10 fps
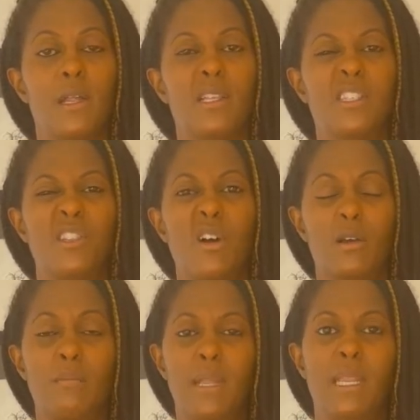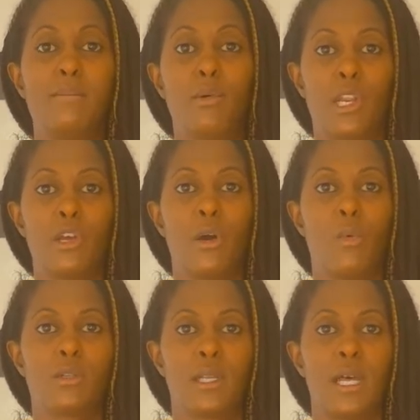It's not completely boiling hot
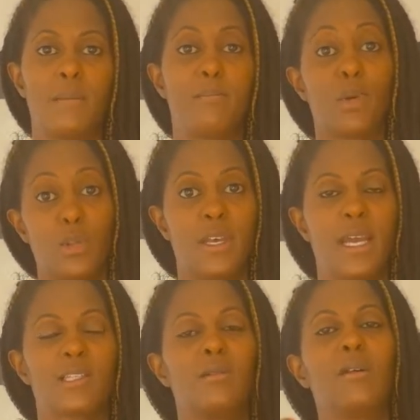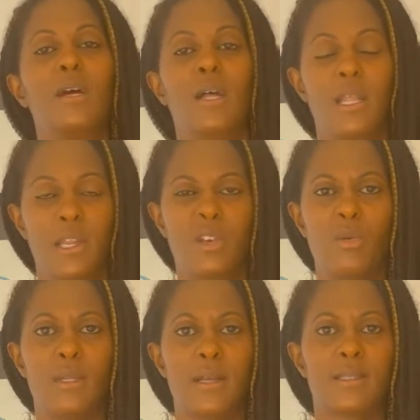water, boil the kettle, let it
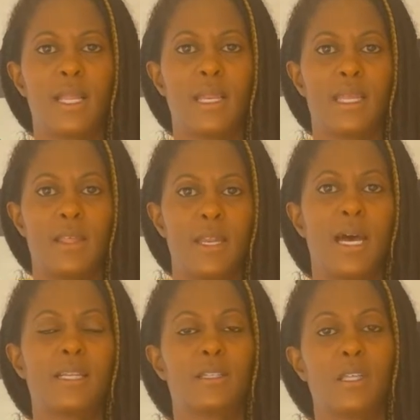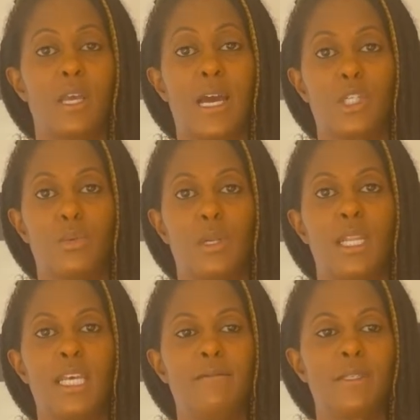cool down slightly, then add to the actual
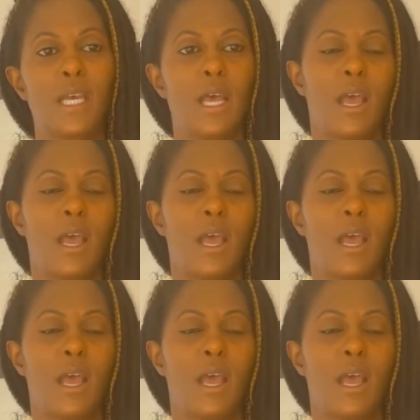leaves.